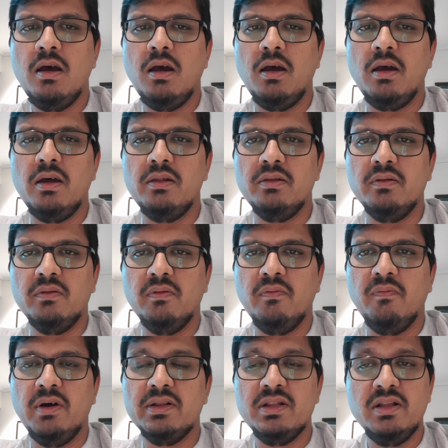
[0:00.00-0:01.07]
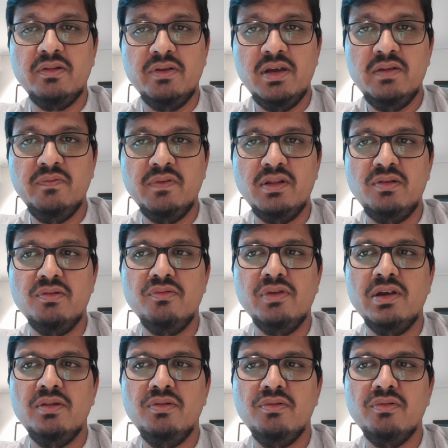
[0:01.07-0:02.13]
And once again, when you
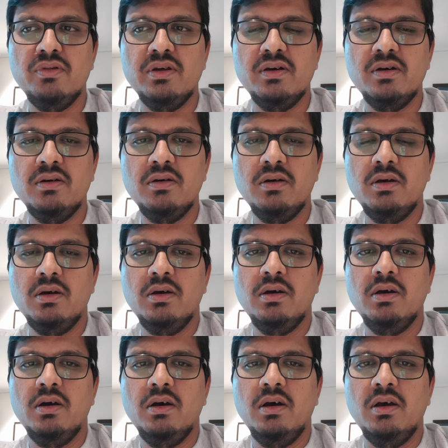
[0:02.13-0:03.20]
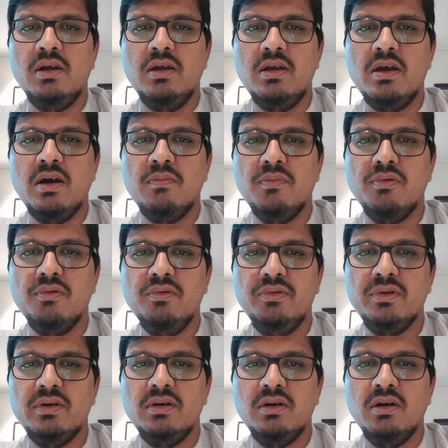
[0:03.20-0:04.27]
get to the airport,
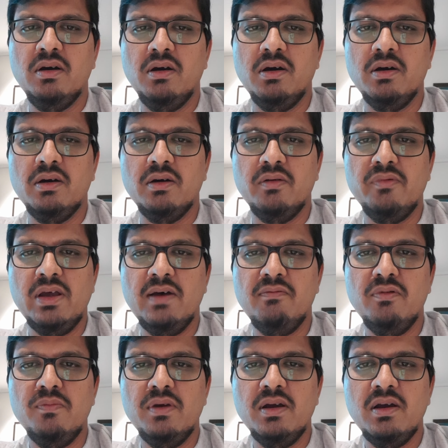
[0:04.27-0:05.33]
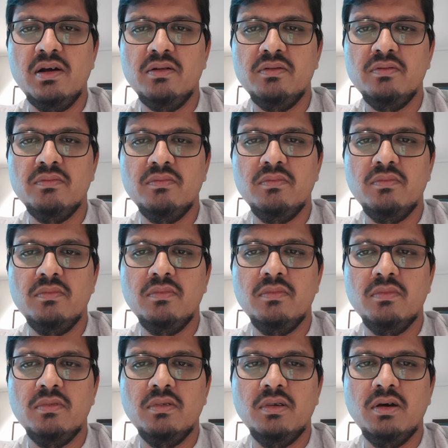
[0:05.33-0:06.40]
there will be a health
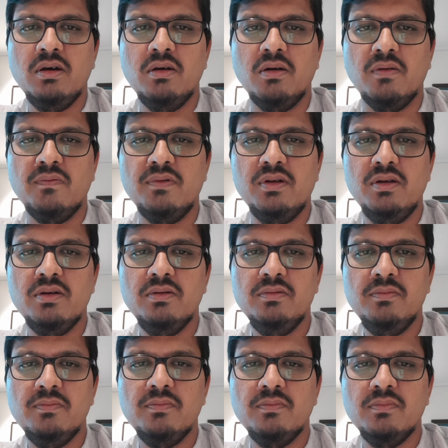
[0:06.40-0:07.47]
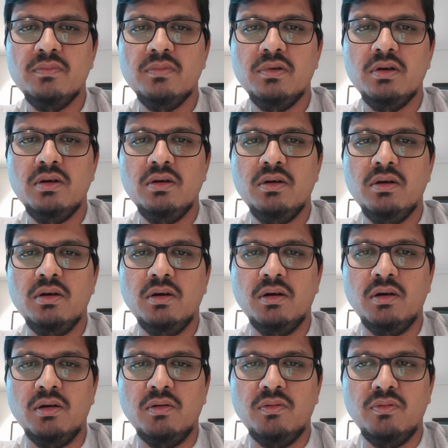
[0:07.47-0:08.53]
official
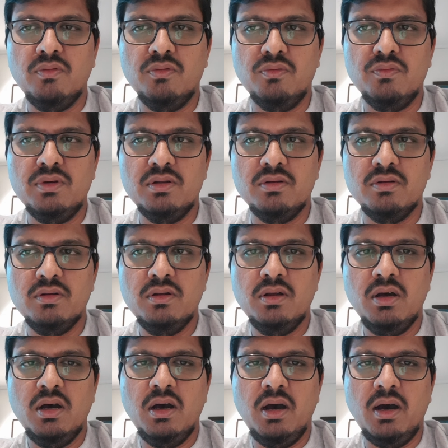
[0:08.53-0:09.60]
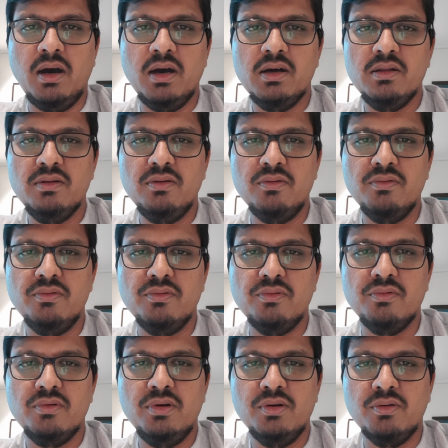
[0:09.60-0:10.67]
who will ask you
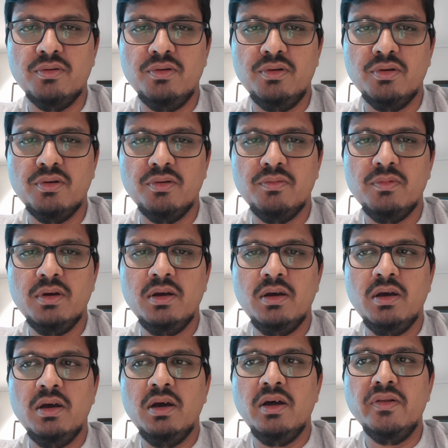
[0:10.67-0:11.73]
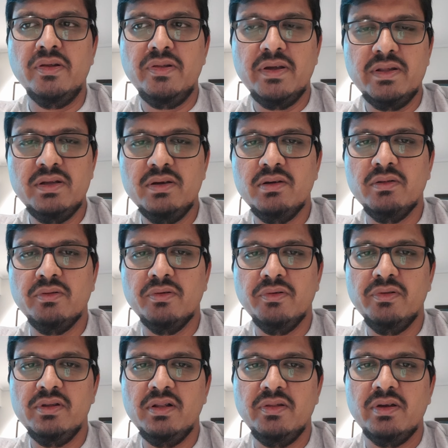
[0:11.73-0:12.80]
to show your detention
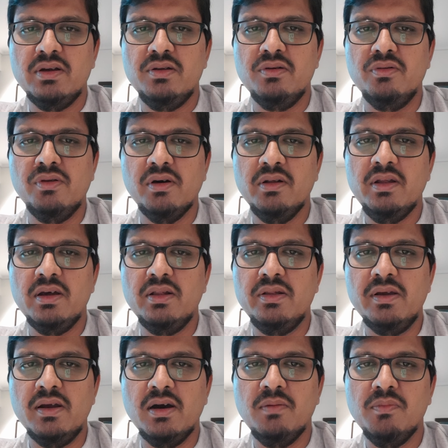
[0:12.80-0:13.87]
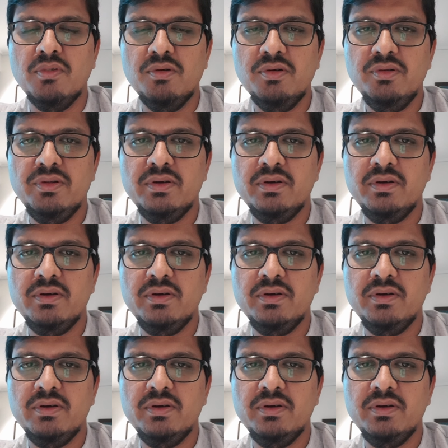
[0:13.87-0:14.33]
notice that you got at the airport,